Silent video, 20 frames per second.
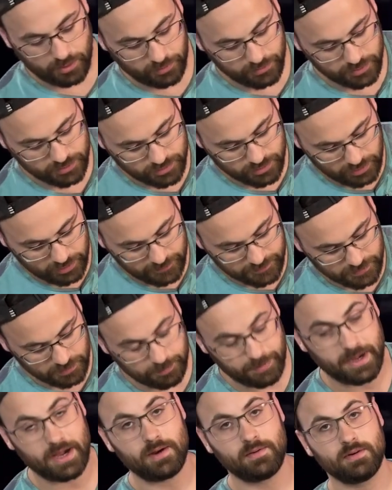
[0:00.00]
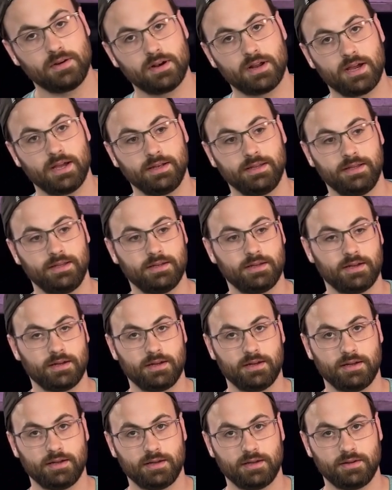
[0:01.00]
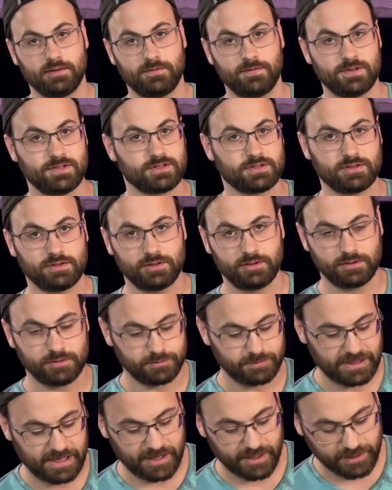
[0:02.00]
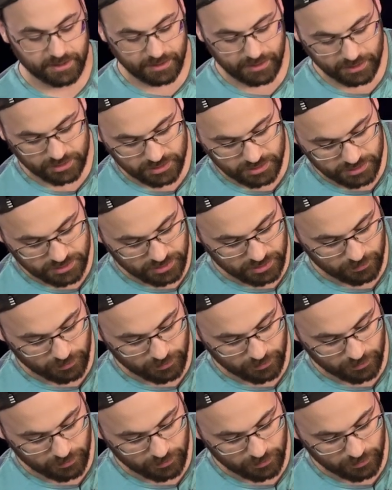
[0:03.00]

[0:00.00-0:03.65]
all these drives are powered, I need a physical data connection to the